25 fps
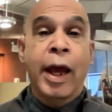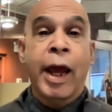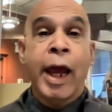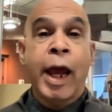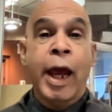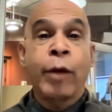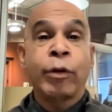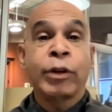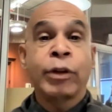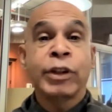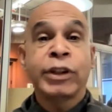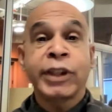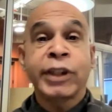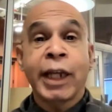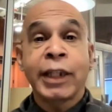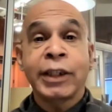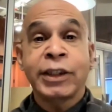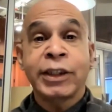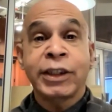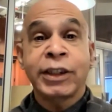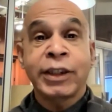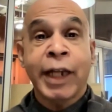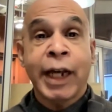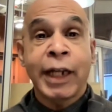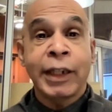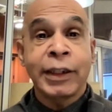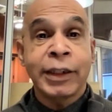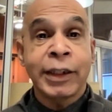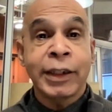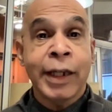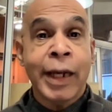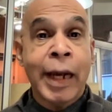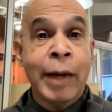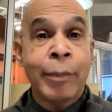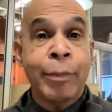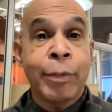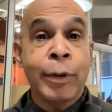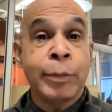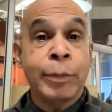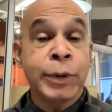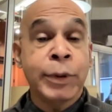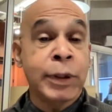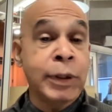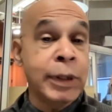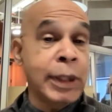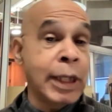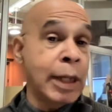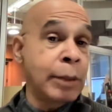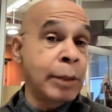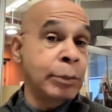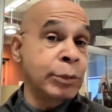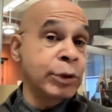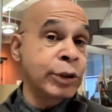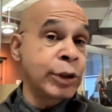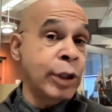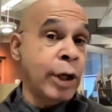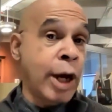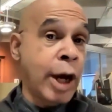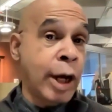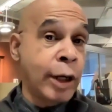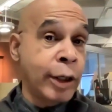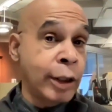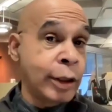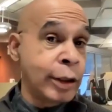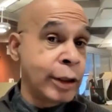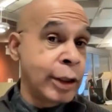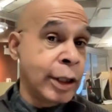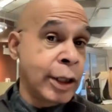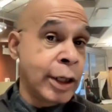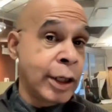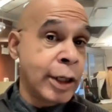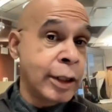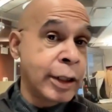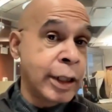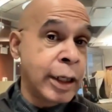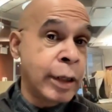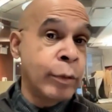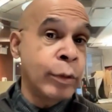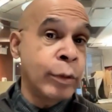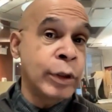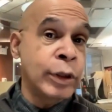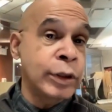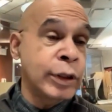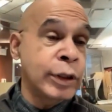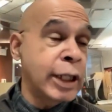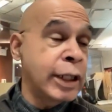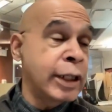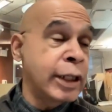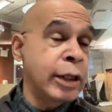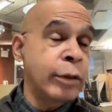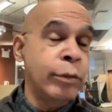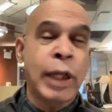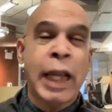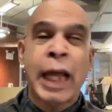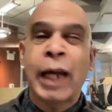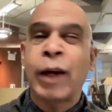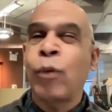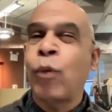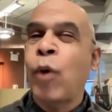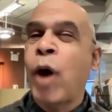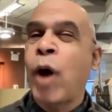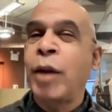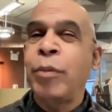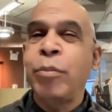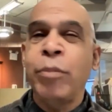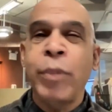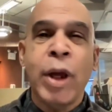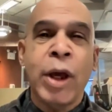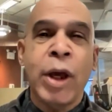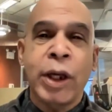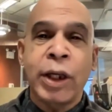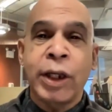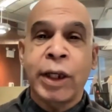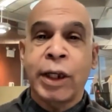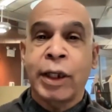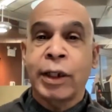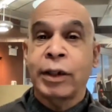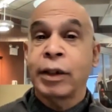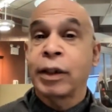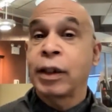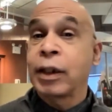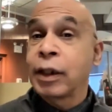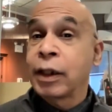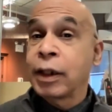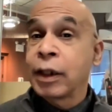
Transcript: And when Stacey Abrams and them started there, it was that there were like 1 million